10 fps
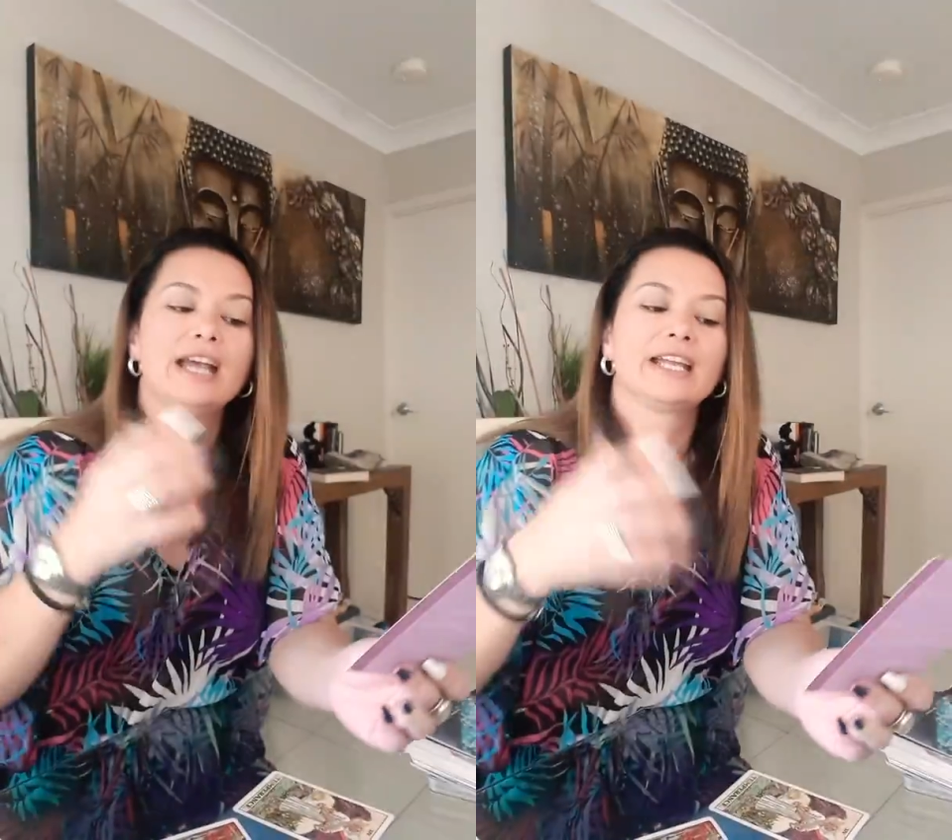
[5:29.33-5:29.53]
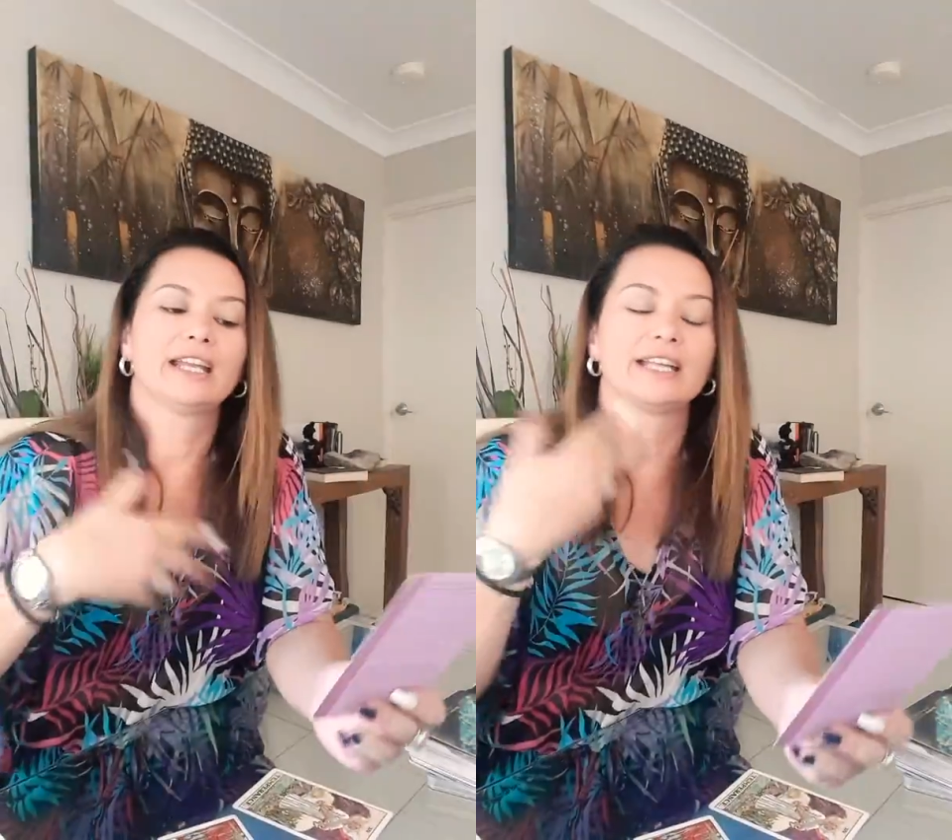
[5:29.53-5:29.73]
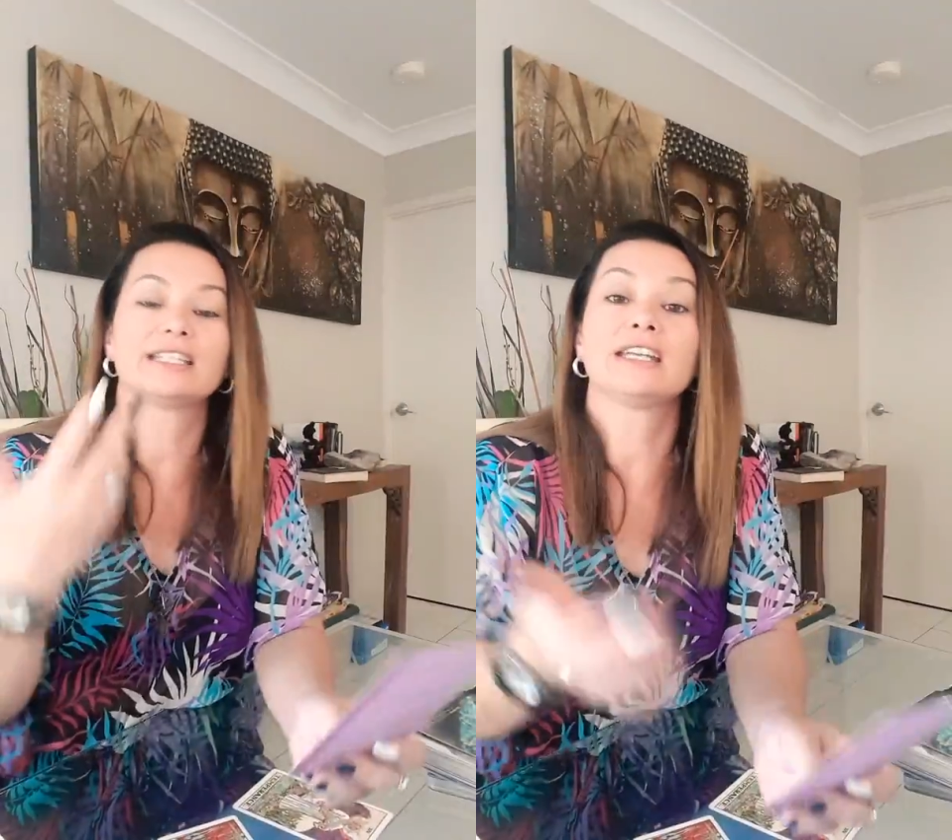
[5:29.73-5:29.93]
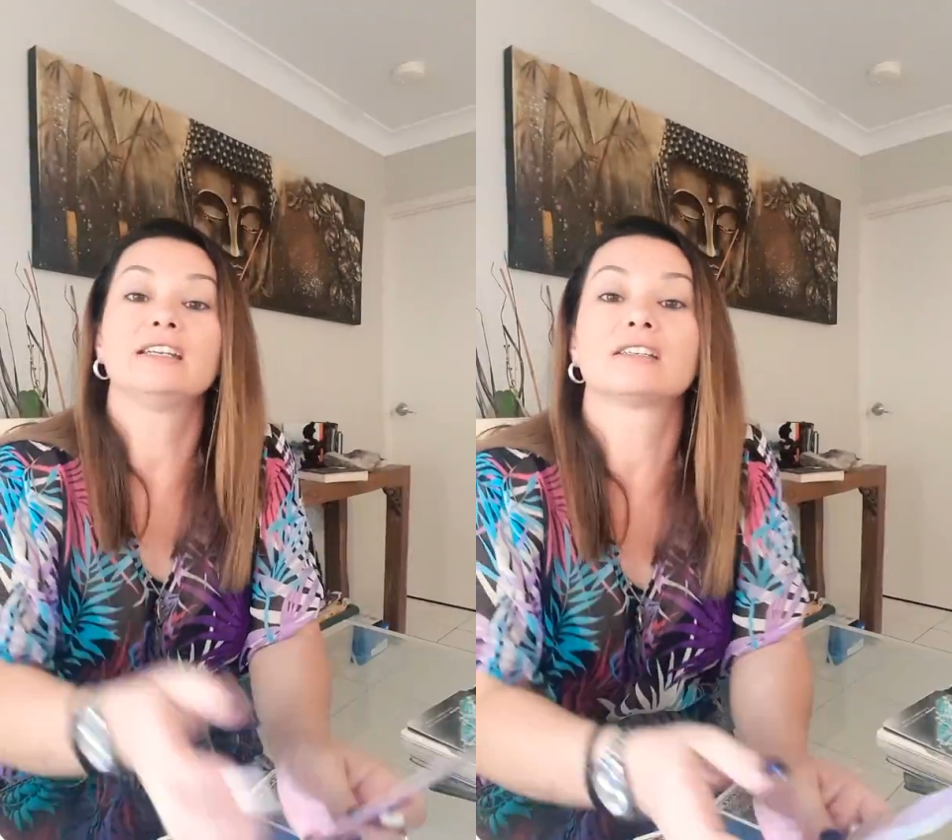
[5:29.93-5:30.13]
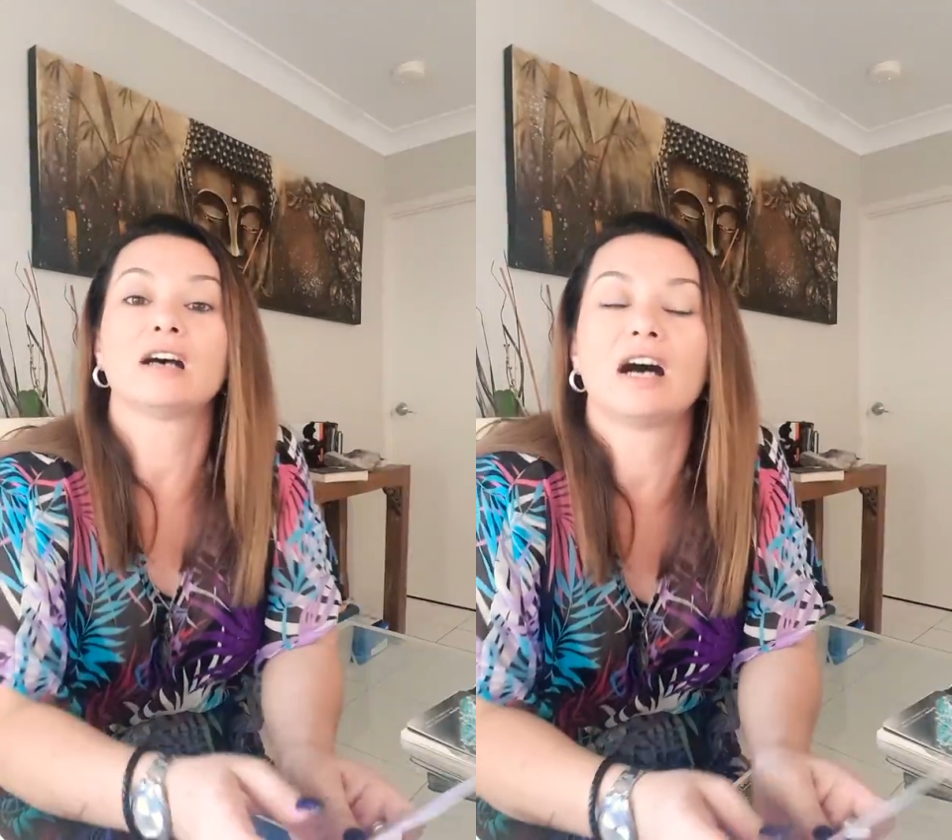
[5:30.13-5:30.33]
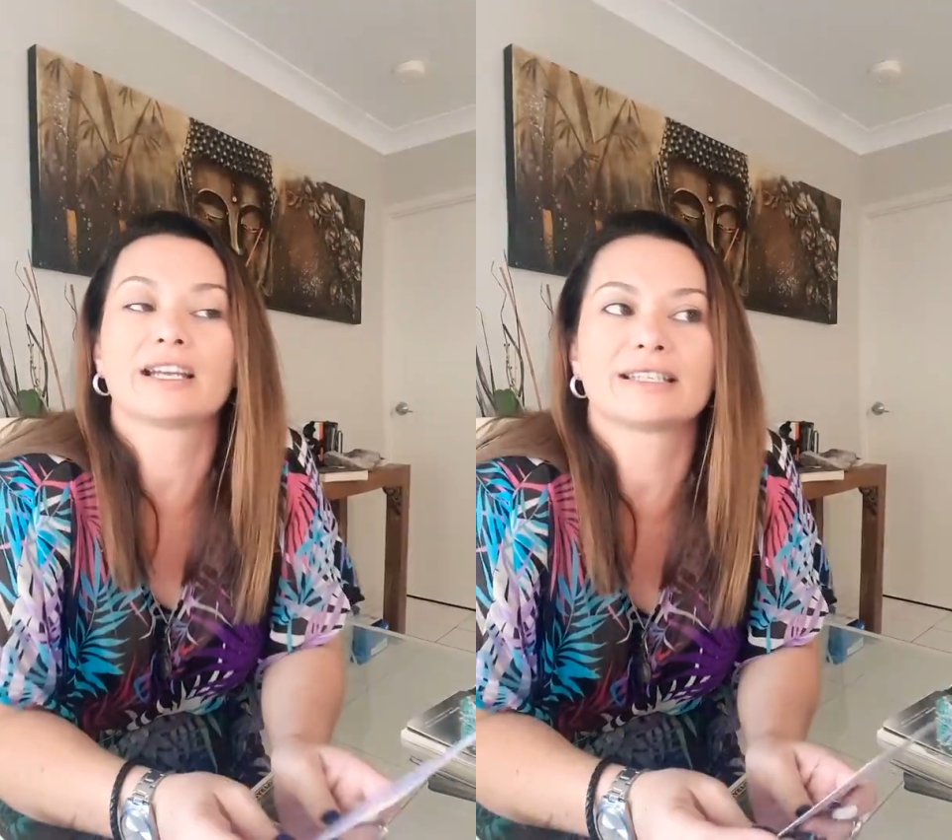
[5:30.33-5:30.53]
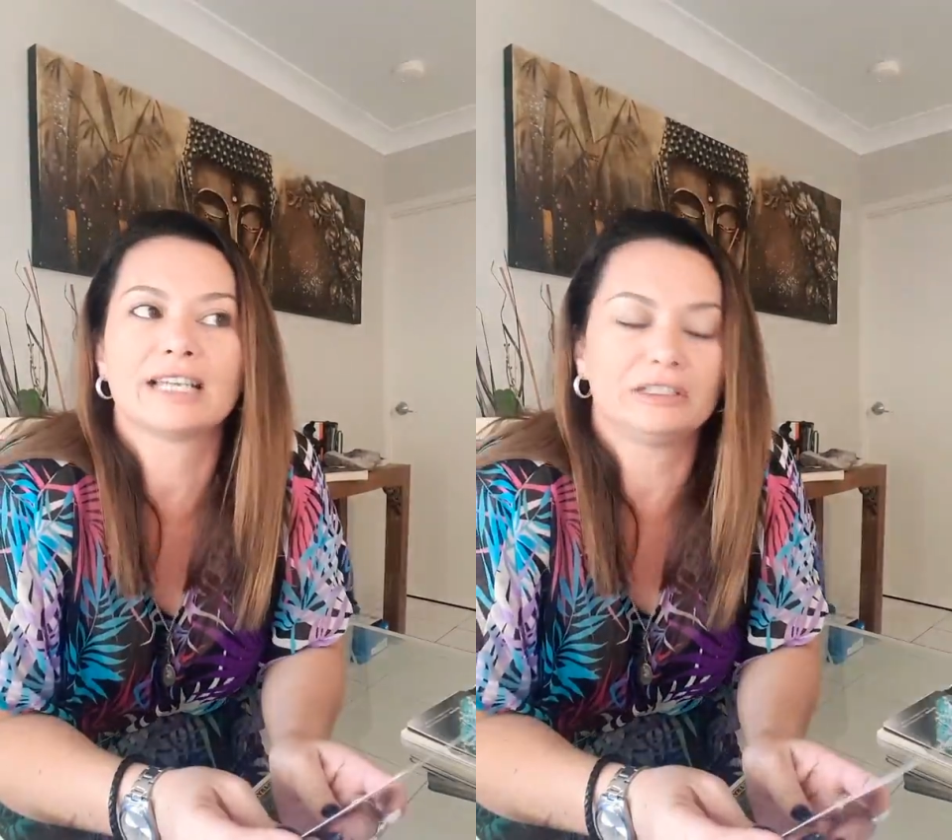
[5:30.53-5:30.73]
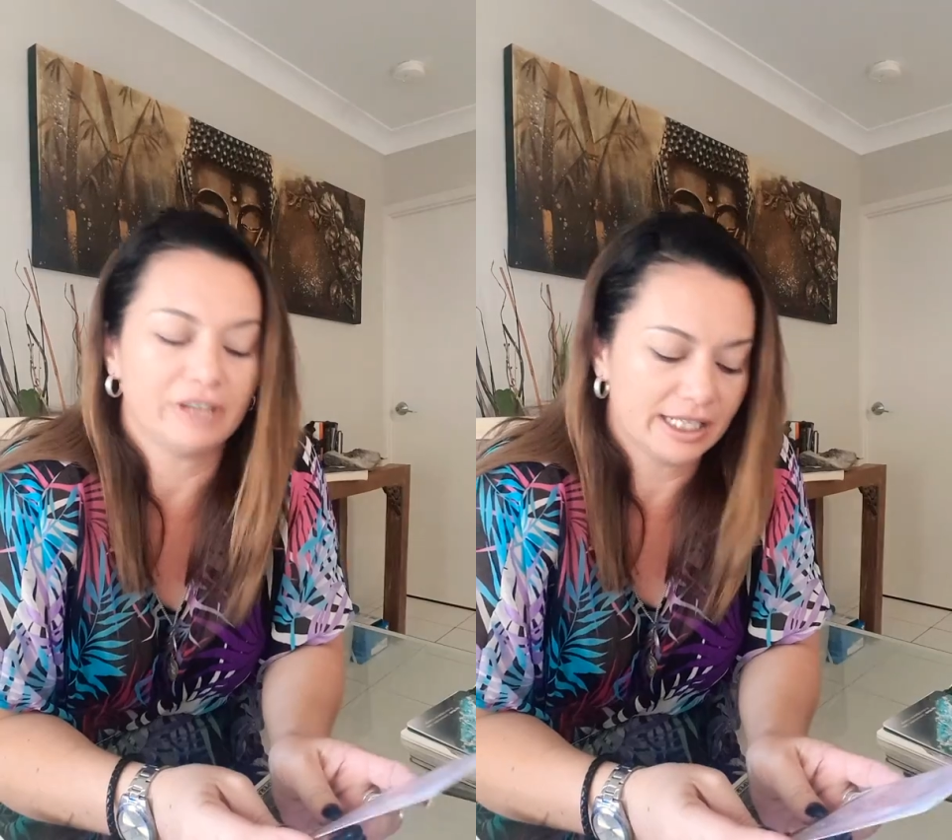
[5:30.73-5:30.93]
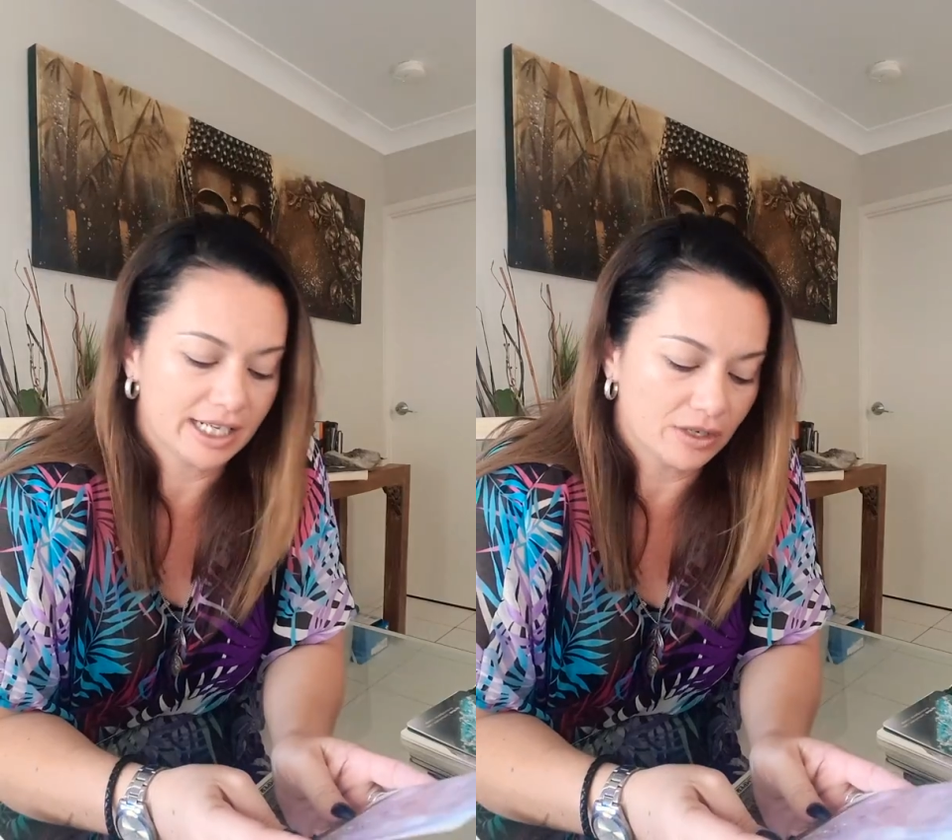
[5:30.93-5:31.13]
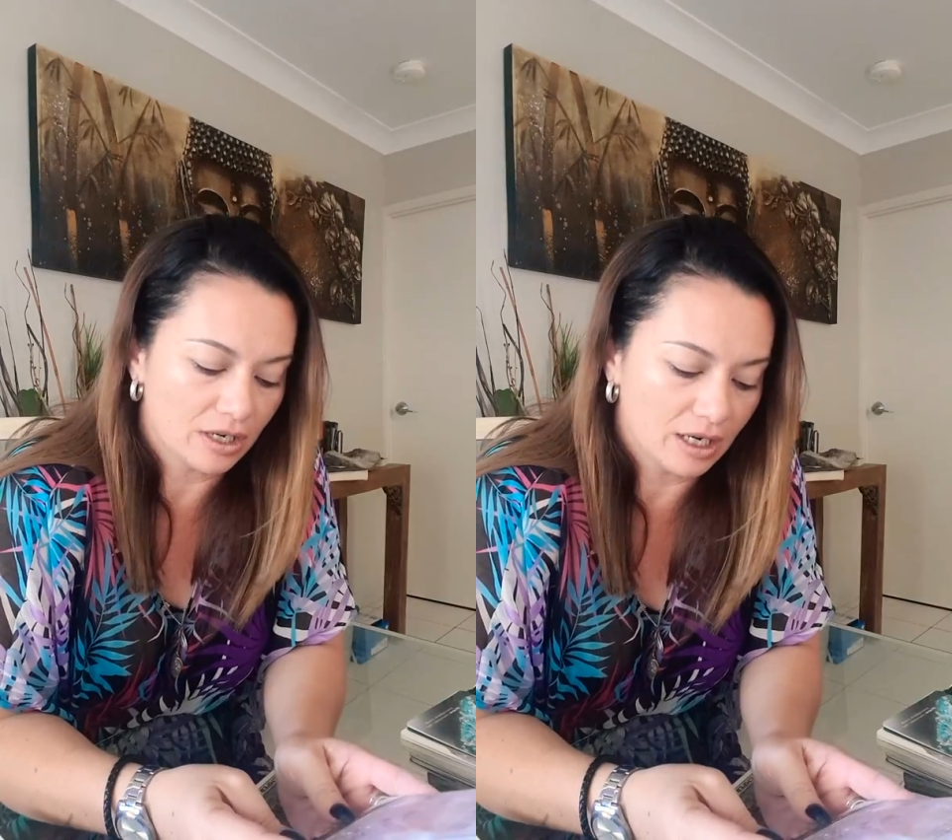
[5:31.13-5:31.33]
connecting into higher self and
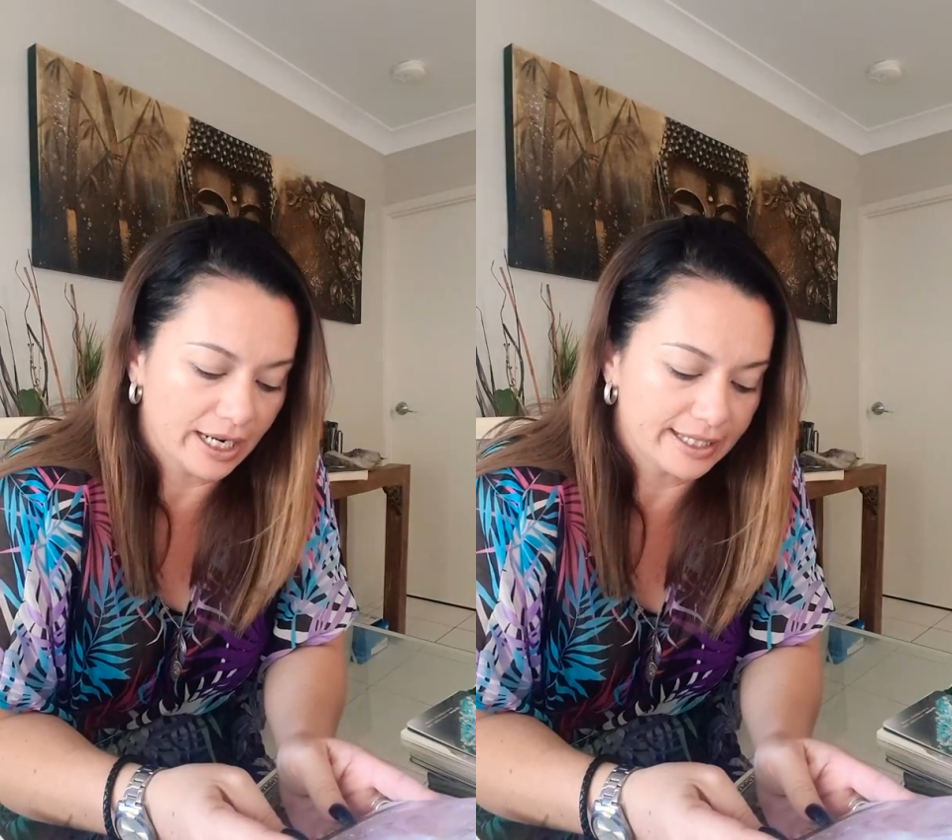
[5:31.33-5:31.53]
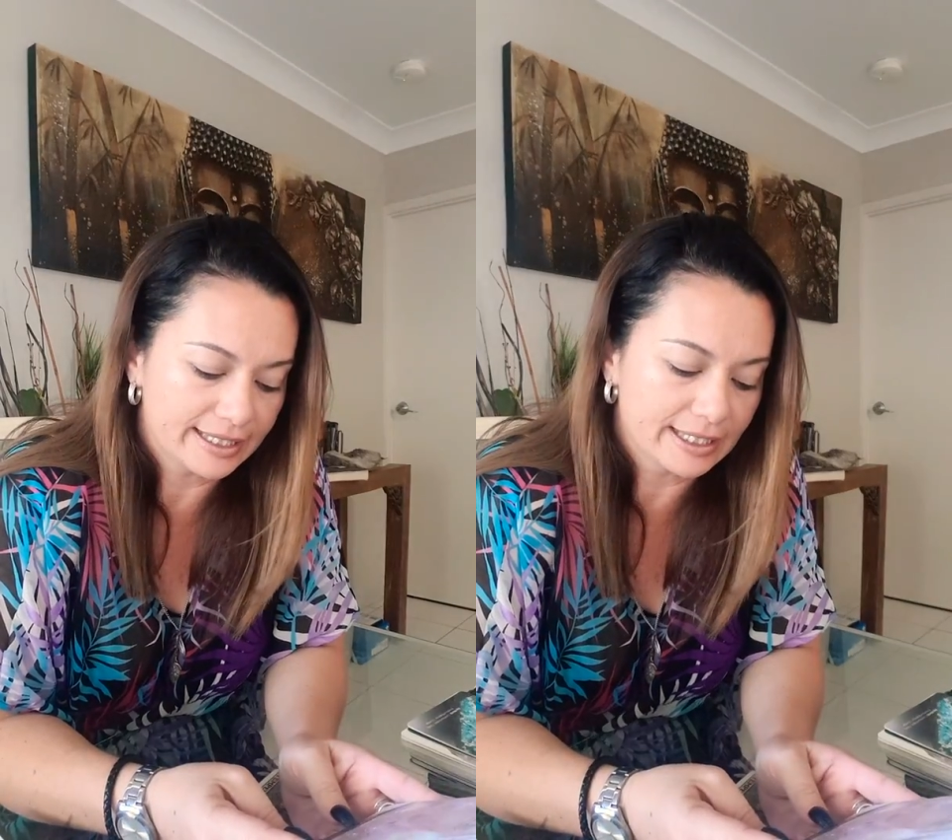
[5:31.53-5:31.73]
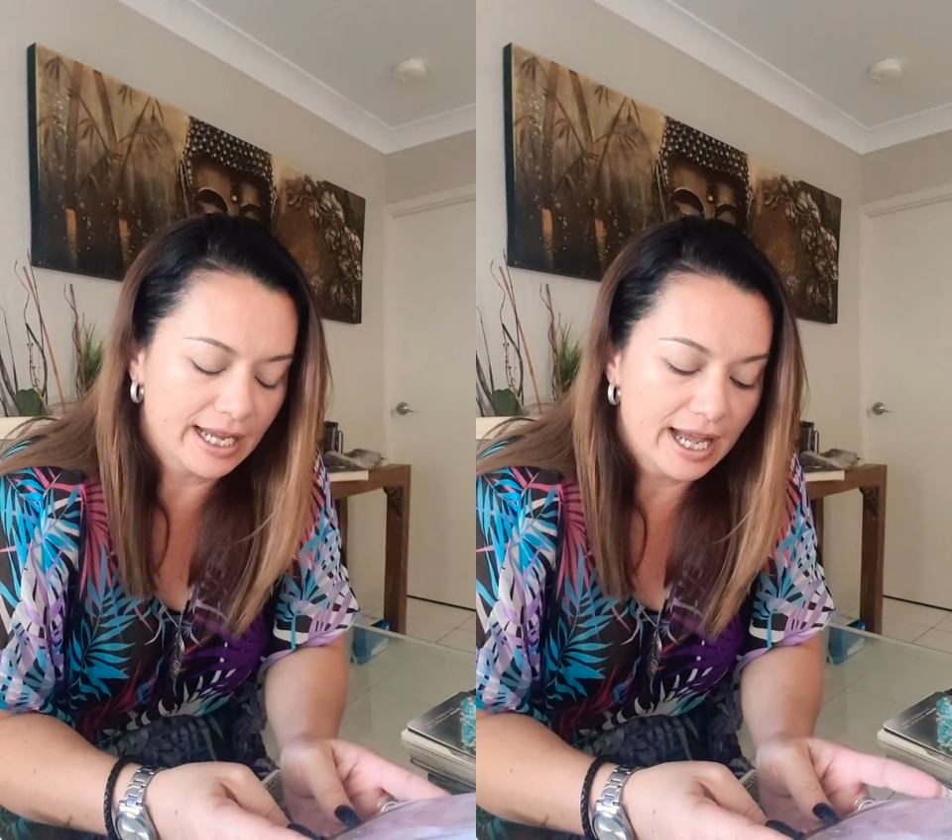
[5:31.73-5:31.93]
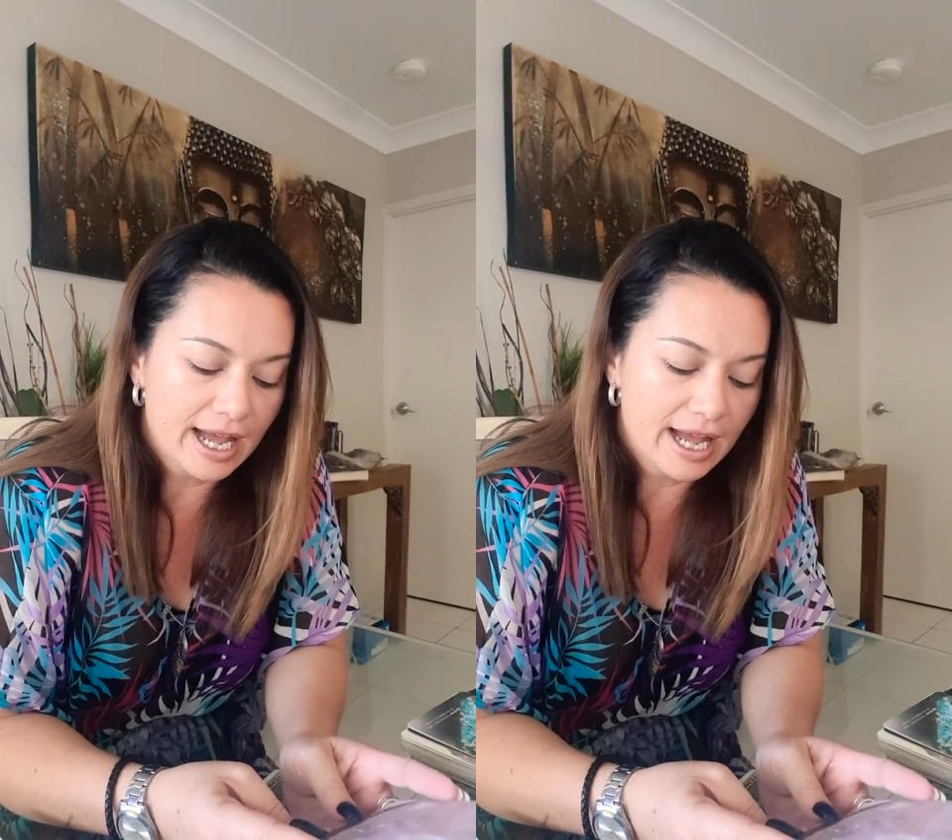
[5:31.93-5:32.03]
our guides.